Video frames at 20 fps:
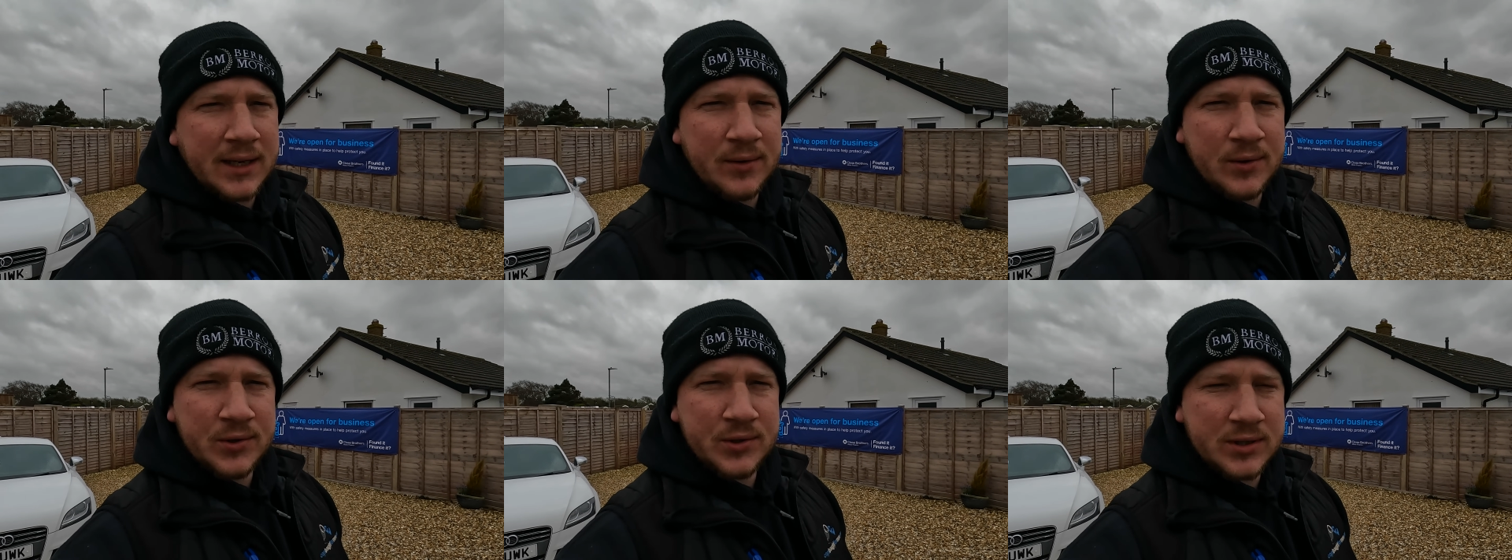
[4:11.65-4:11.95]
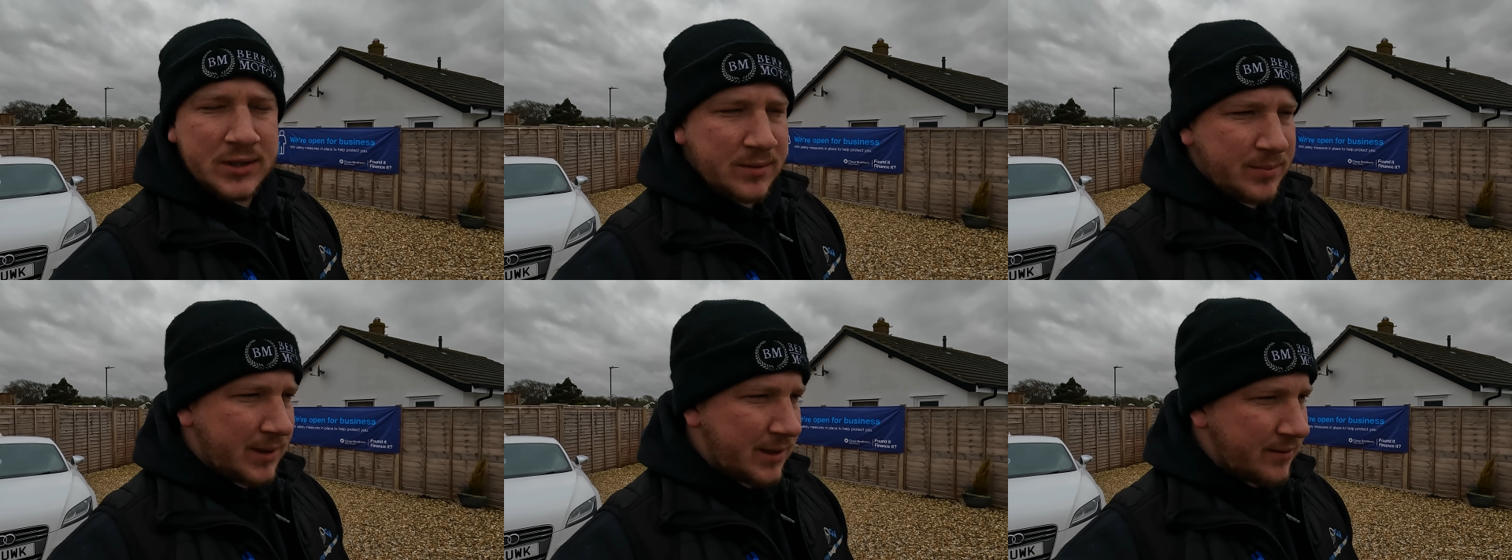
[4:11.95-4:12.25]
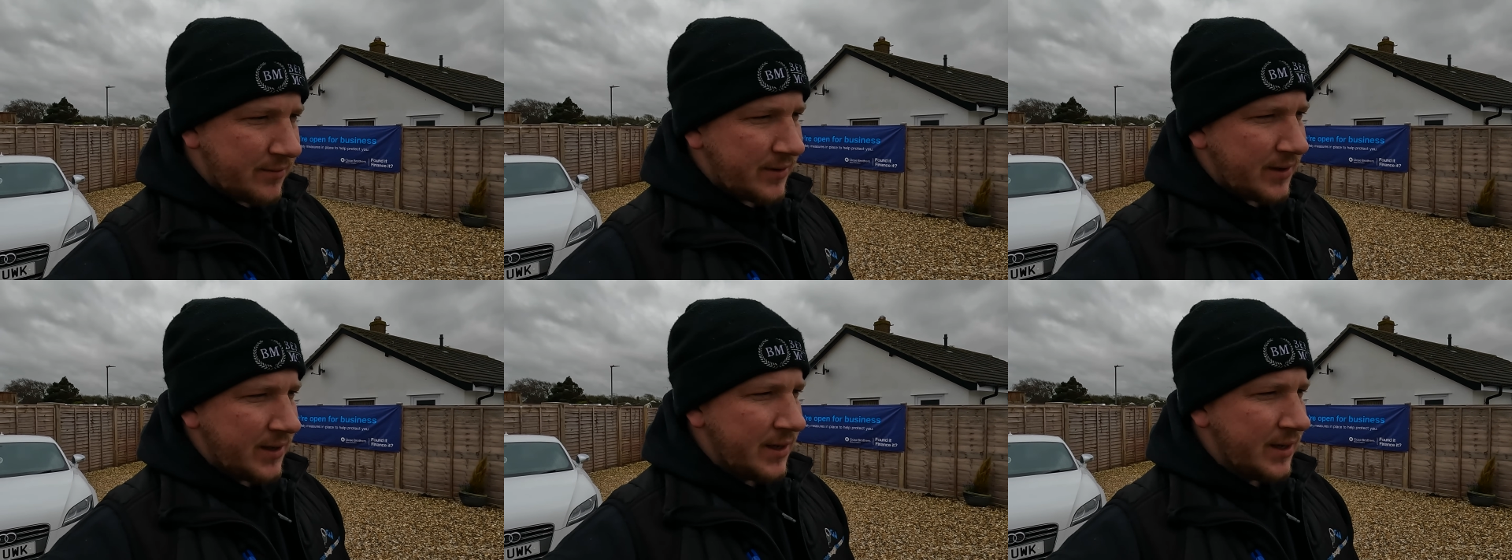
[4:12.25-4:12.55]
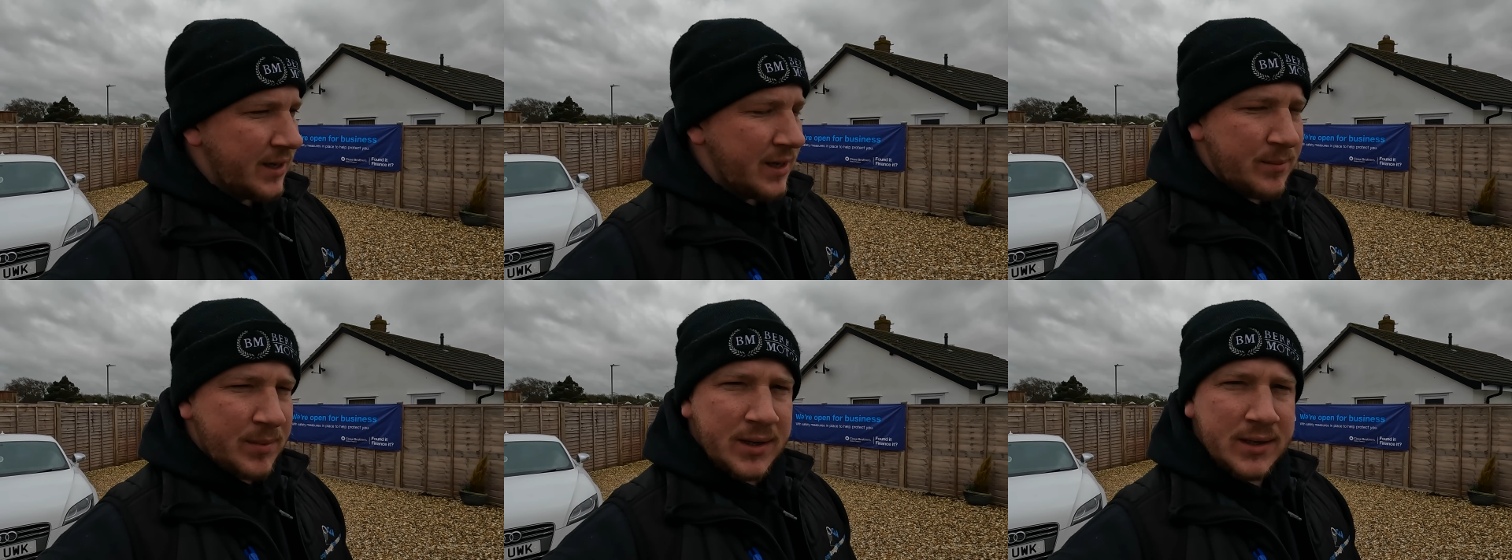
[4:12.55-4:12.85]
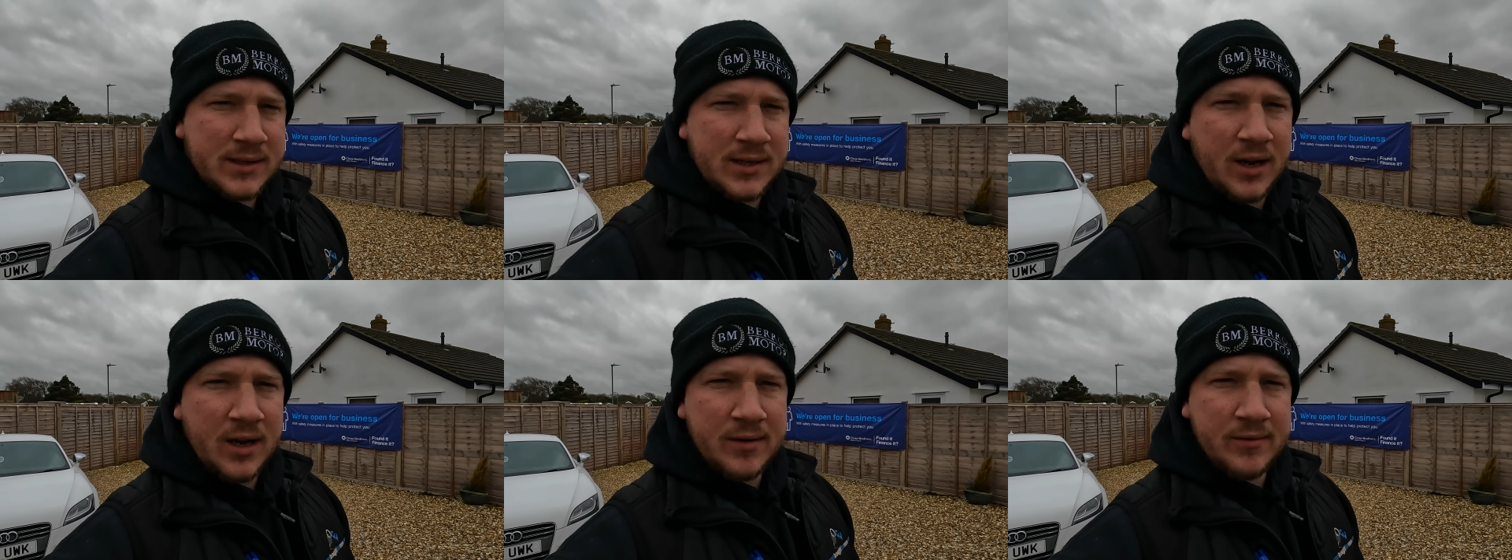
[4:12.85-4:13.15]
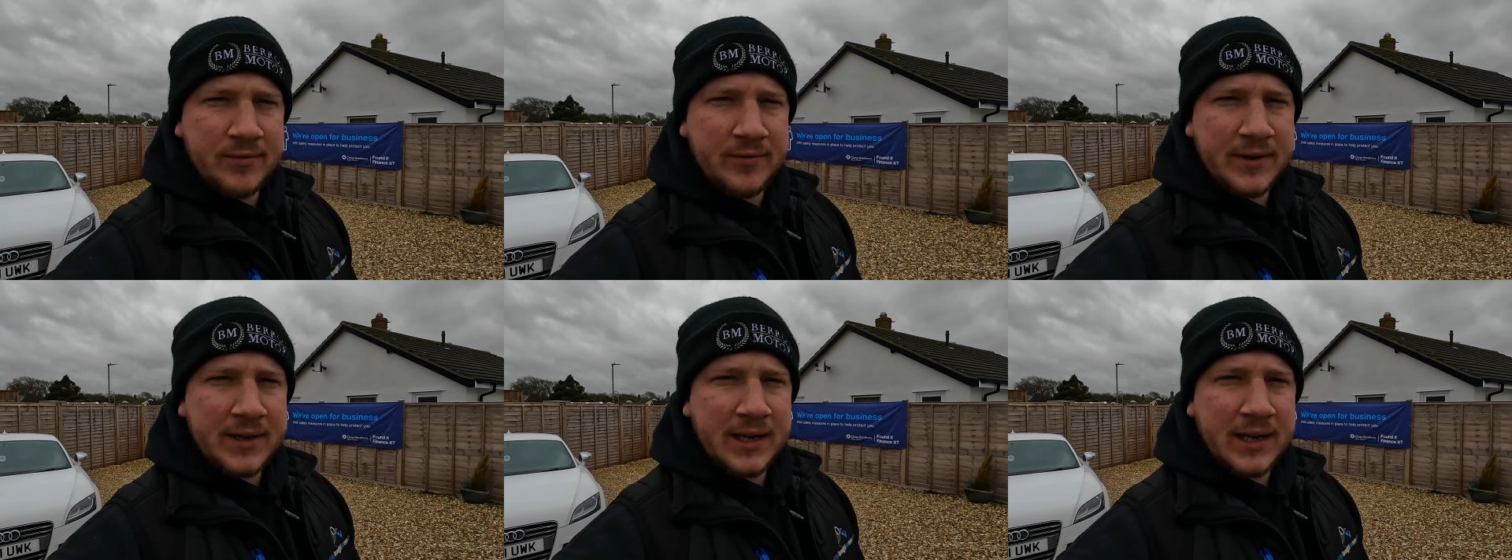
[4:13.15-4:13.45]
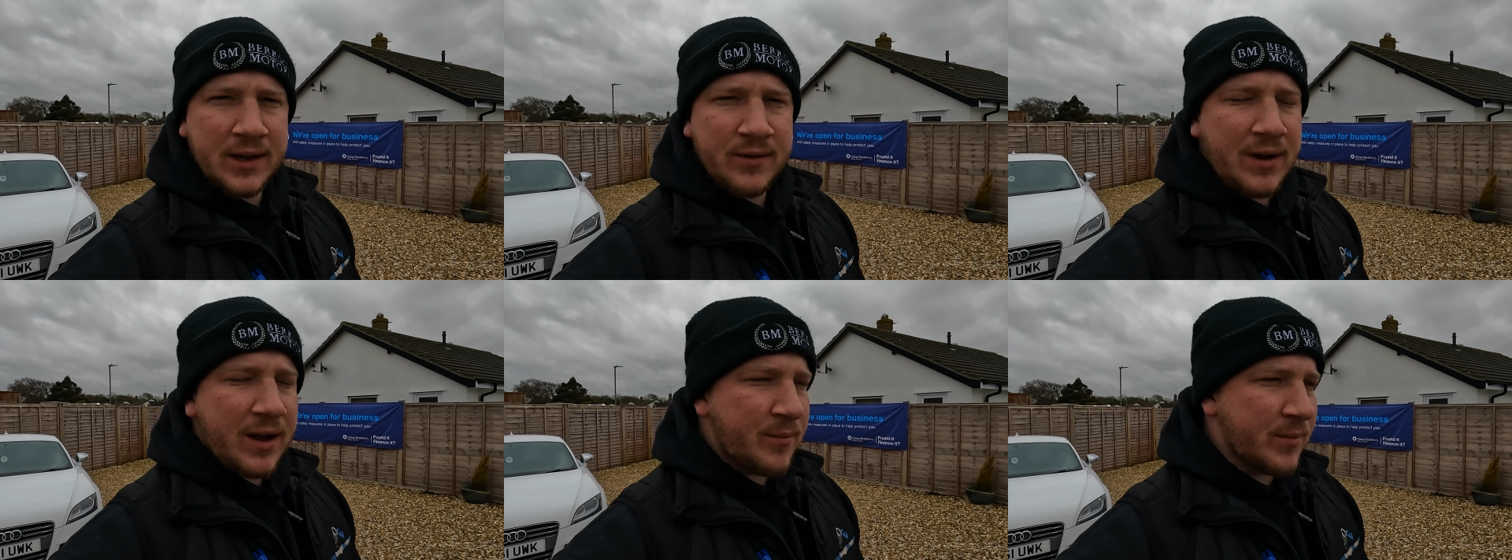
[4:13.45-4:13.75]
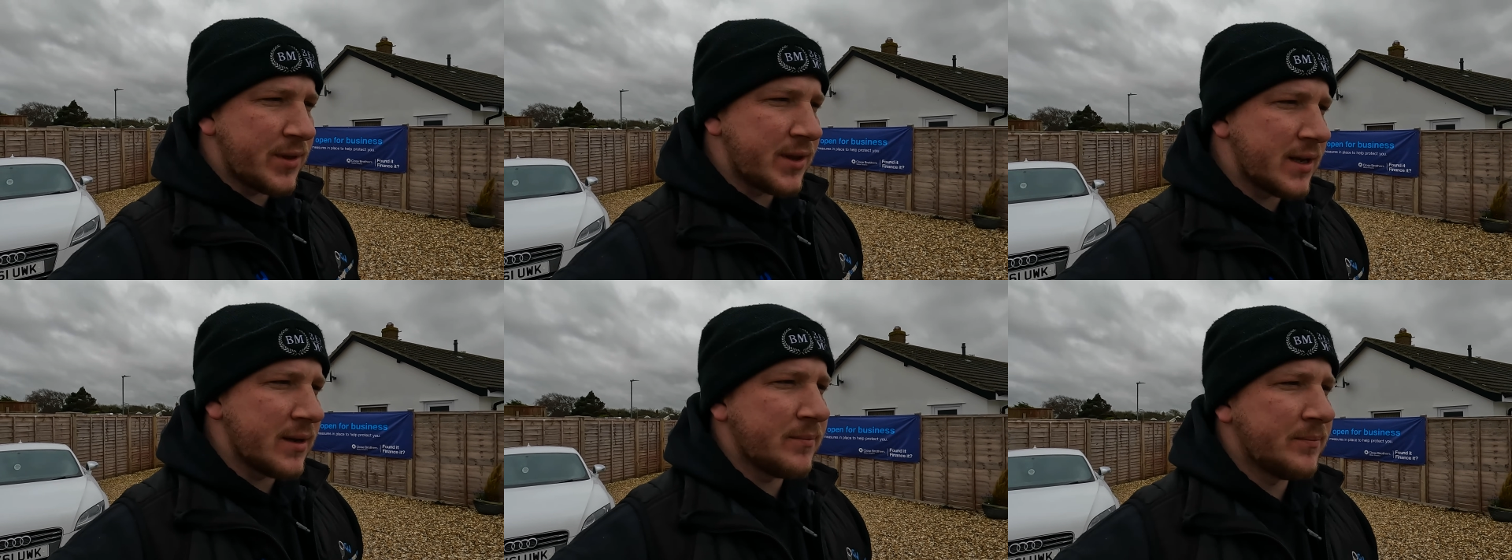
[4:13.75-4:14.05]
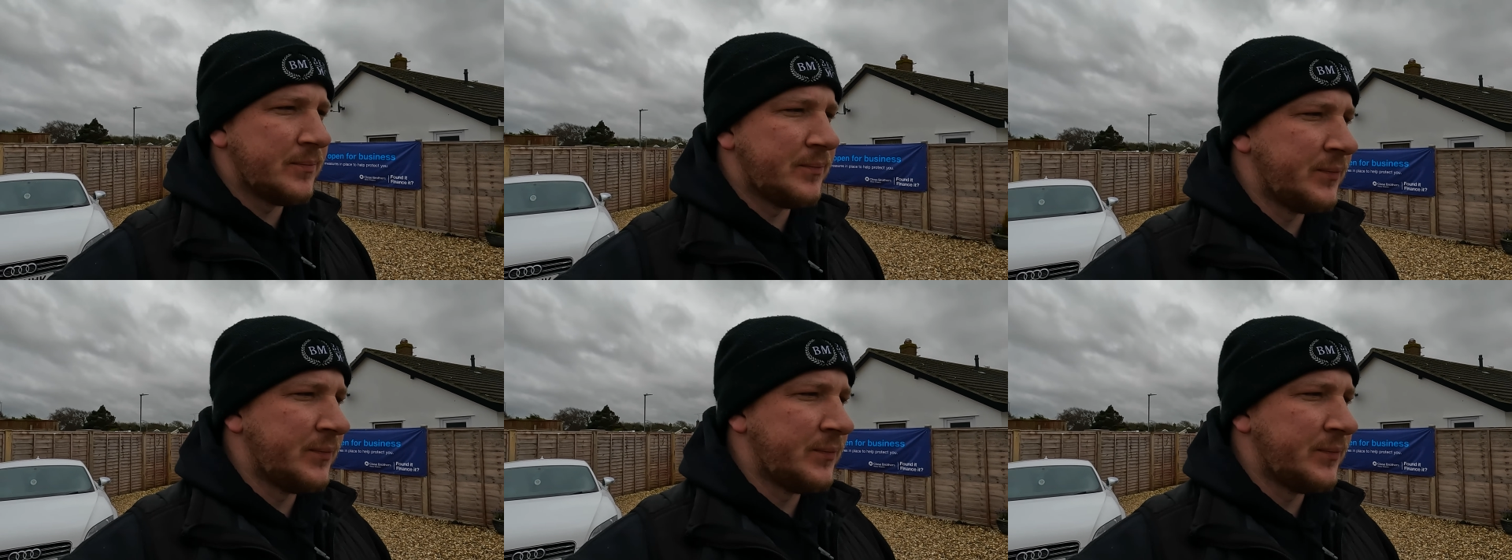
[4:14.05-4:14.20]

It was just a bit of time fiddling around with it.